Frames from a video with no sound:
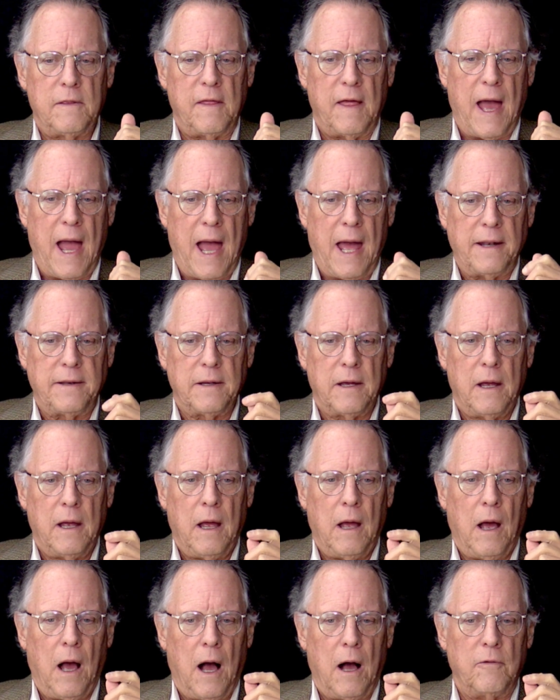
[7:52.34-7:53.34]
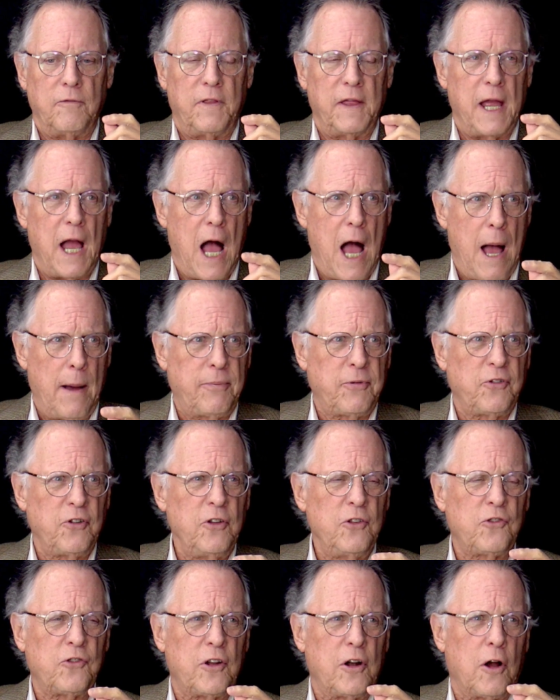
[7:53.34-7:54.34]
that of the
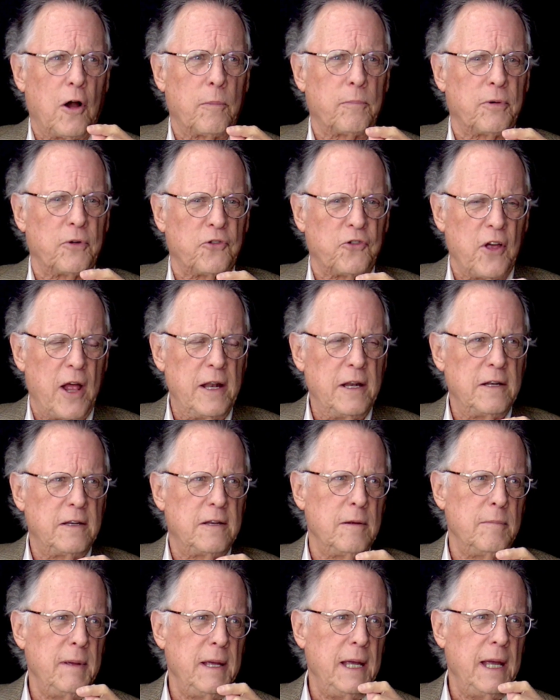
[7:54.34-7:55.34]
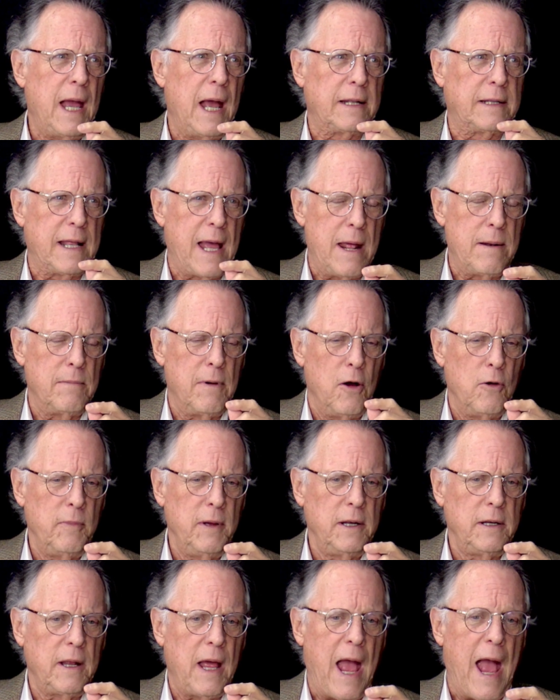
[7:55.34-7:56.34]
options that are presented to me at that
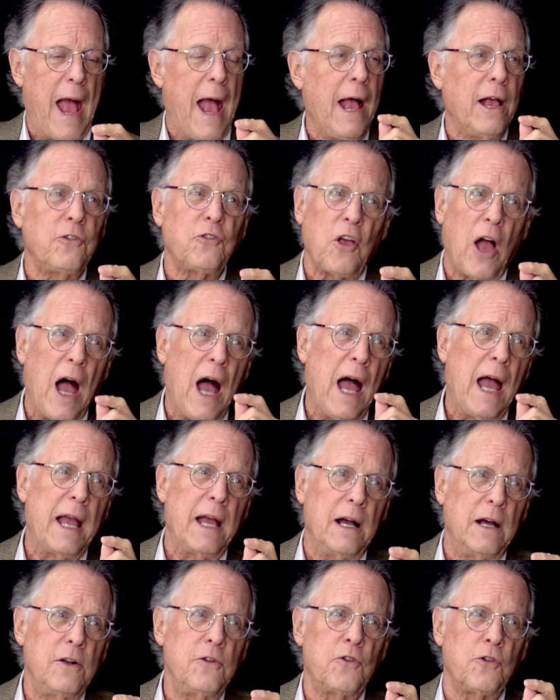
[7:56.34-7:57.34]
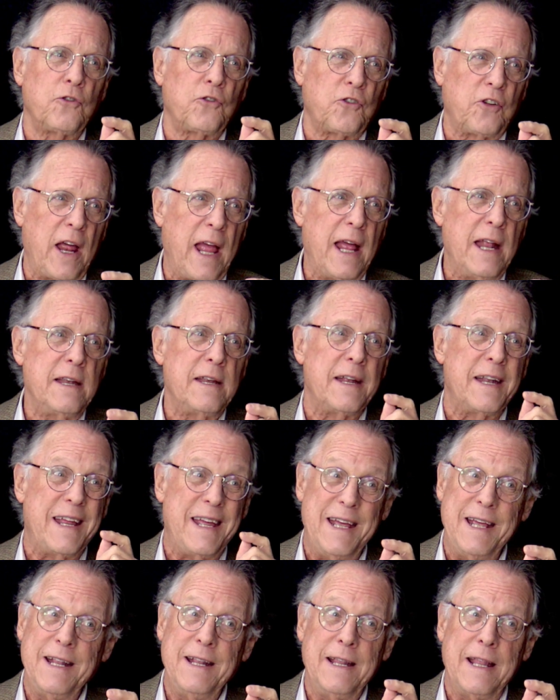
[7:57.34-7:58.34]
moment, as I understand it
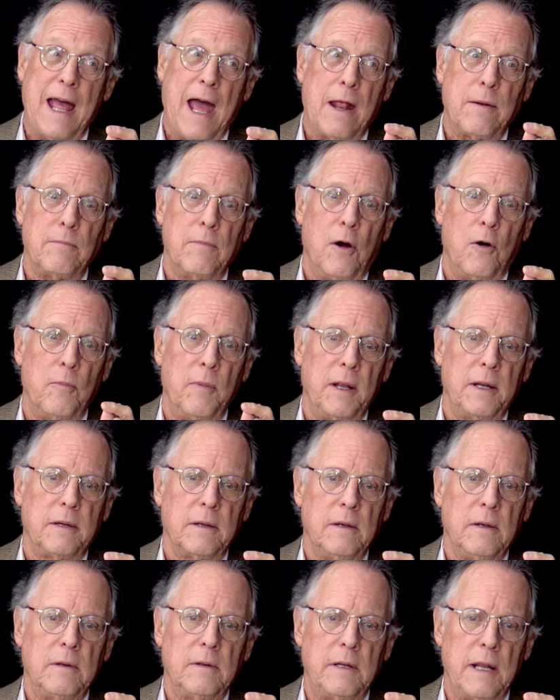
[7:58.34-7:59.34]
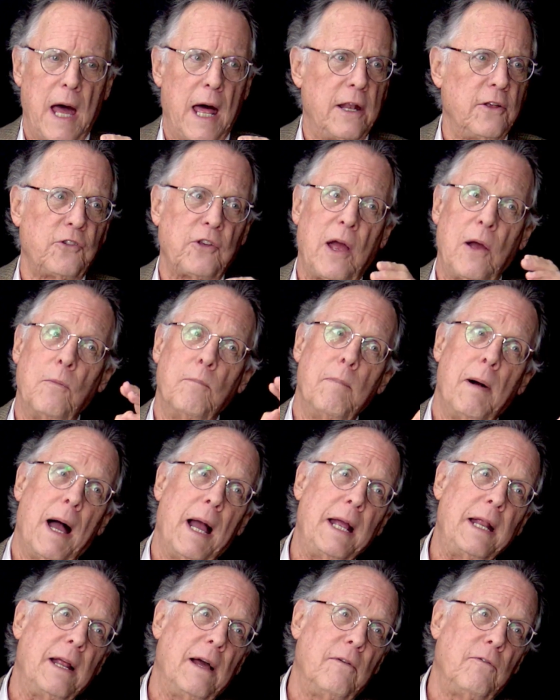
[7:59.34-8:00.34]
in that moment, not as I
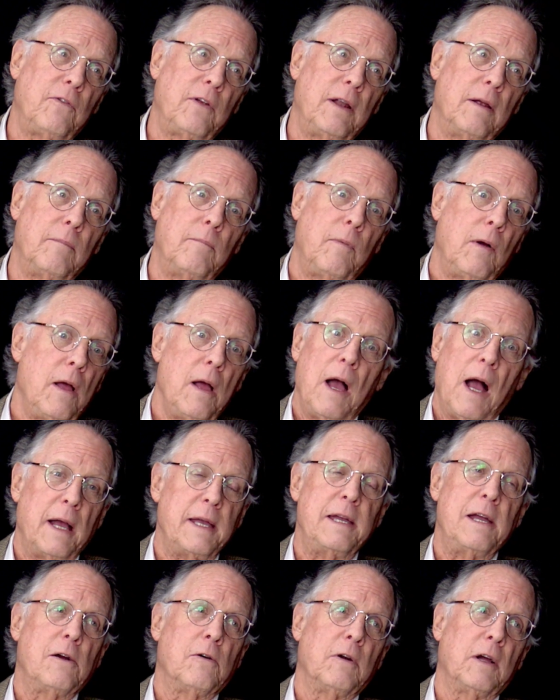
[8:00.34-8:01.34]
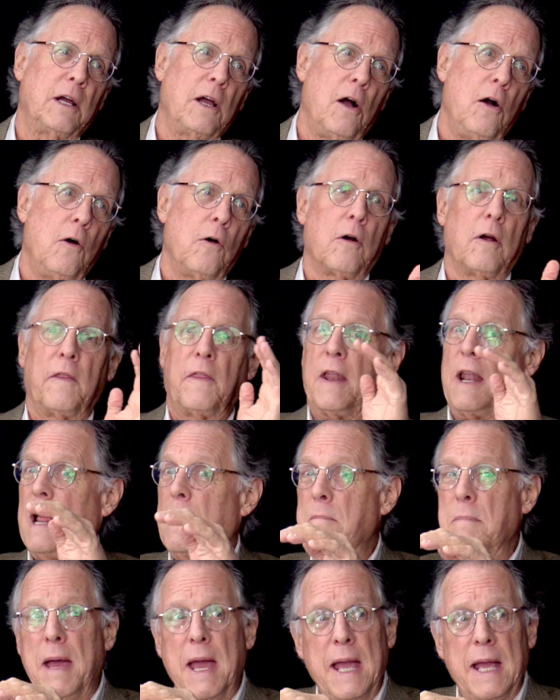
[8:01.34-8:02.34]
might have it a, a, year ago or that
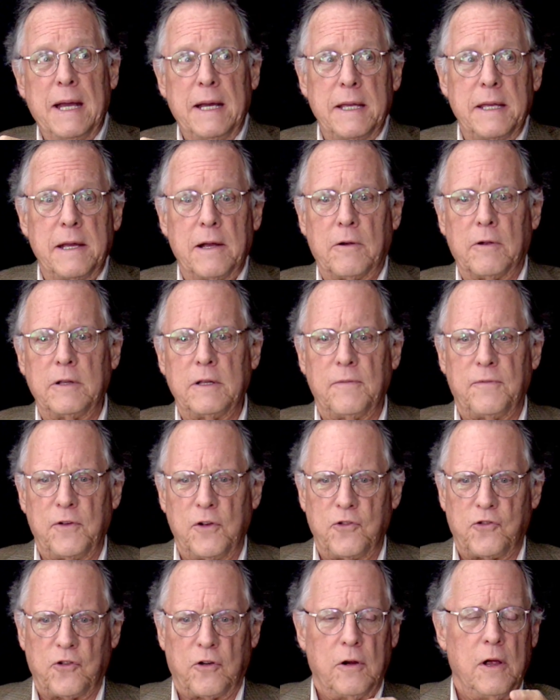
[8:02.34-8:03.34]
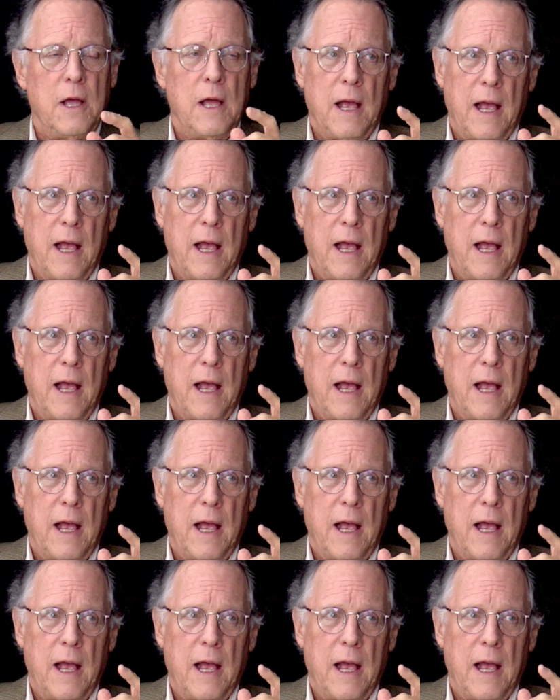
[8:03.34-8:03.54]
I may a year in the future,